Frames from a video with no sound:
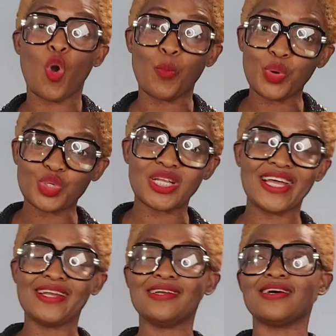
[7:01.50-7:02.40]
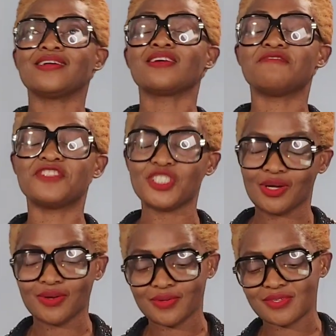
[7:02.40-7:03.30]
open a lot of
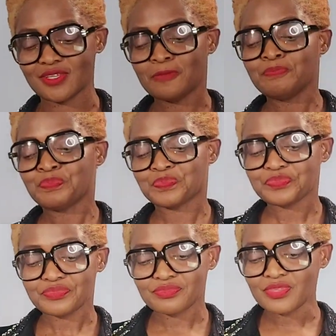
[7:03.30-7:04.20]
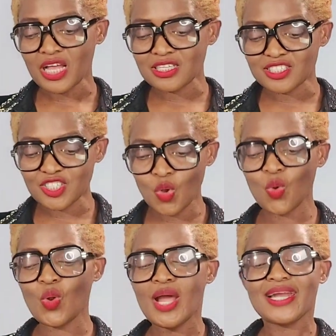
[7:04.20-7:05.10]
doors.
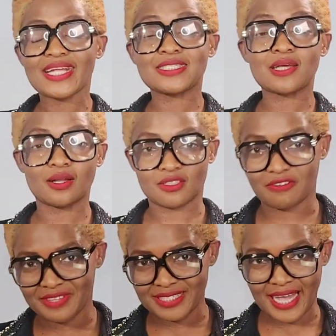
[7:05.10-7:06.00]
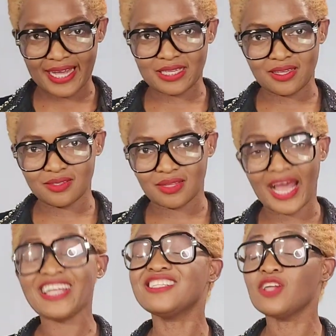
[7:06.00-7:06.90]
So let's cut off the nagging.
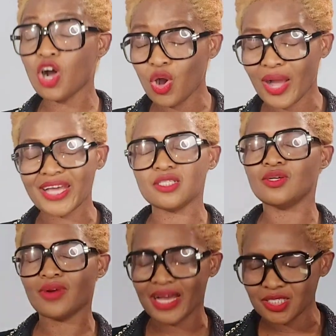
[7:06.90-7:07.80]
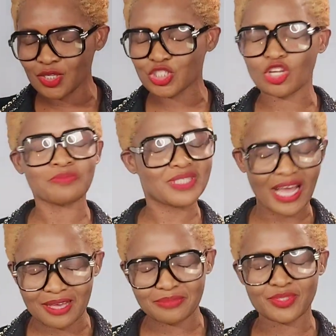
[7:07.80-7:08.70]
I know
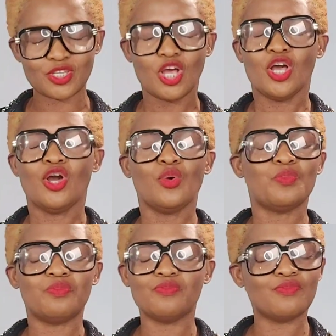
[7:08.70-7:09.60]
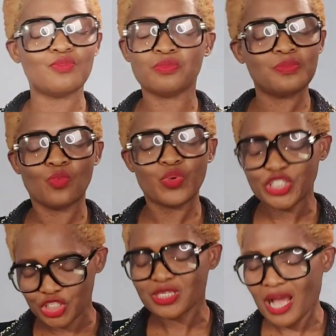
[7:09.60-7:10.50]
sometimes we
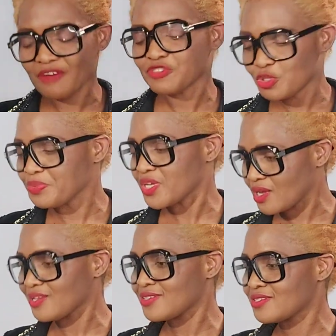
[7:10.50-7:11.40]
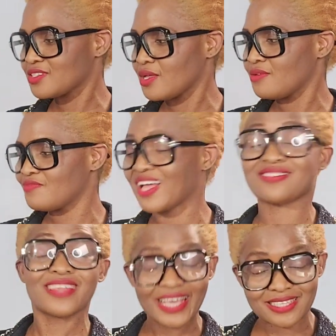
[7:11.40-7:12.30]
just have to, because there are
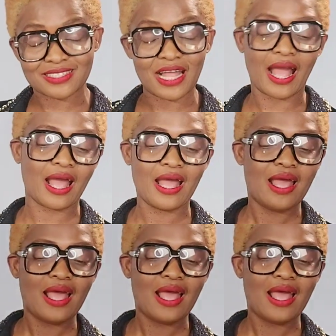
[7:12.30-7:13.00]
things that